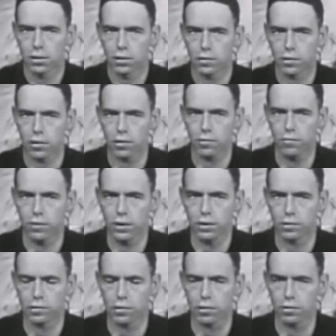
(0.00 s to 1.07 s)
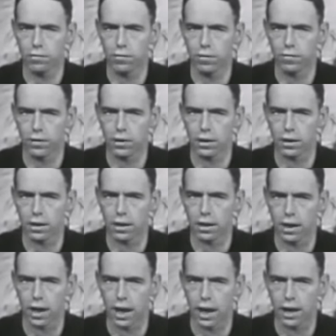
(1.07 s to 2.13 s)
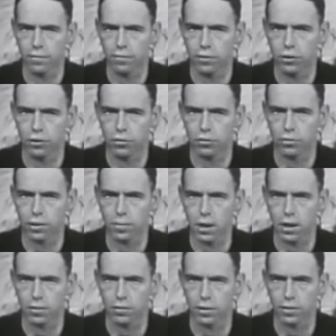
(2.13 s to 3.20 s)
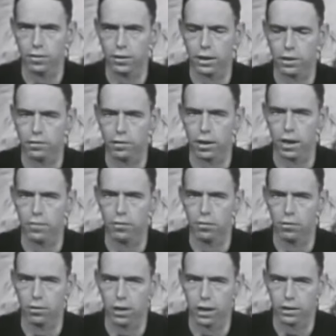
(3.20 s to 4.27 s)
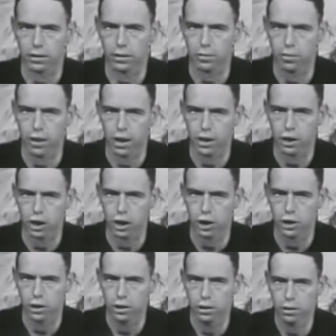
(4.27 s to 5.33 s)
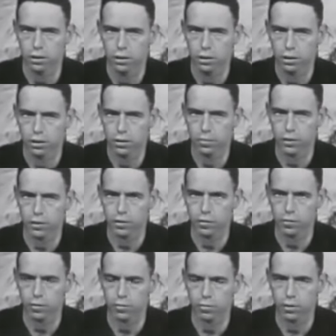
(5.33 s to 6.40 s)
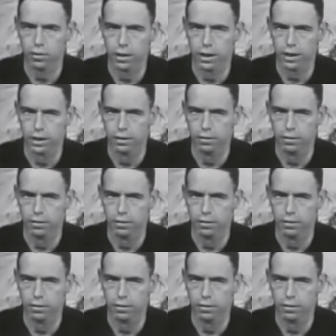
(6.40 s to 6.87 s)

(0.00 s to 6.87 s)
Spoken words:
so vividly alive that you somehow think the next time you look at the branch, the birds won't be there.